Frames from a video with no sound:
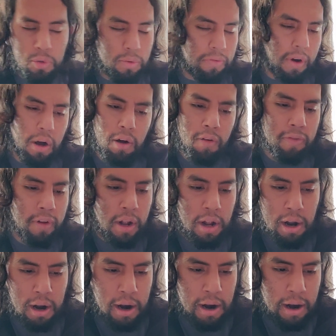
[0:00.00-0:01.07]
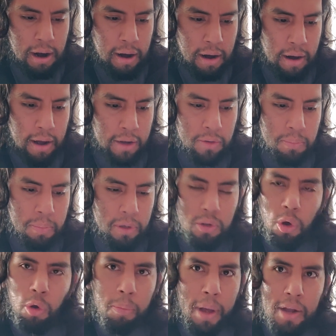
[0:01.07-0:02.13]
to evolve. Uh, and but
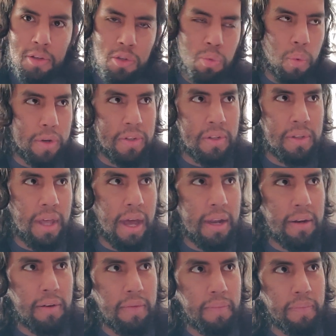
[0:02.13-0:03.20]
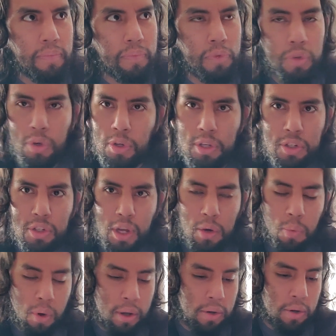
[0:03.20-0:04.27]
Golbat just wasn't that good in Gen
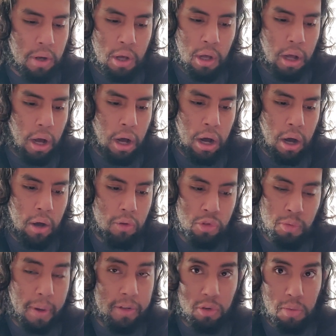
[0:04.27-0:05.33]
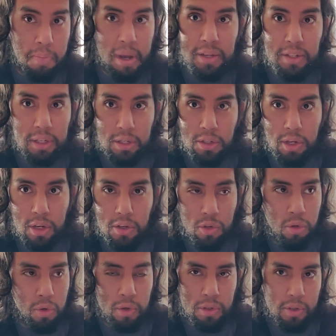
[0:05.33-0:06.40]
One. Uh, Zubats are amazing in Gen
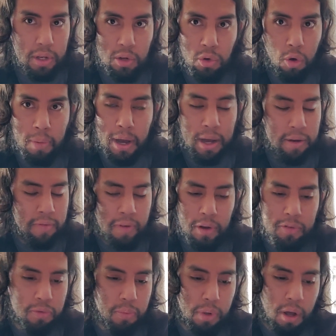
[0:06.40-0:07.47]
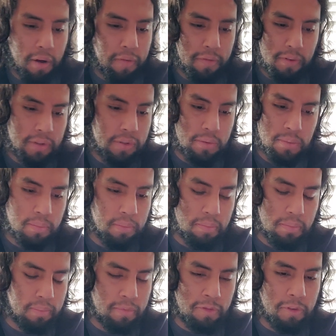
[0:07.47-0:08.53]
Two because you get Crobat, evolves from Love, it's
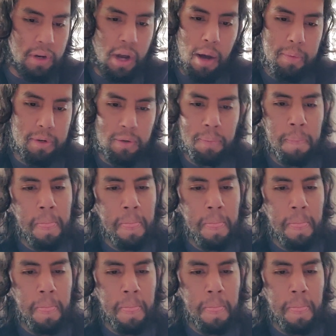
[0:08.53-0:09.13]
phenomenal.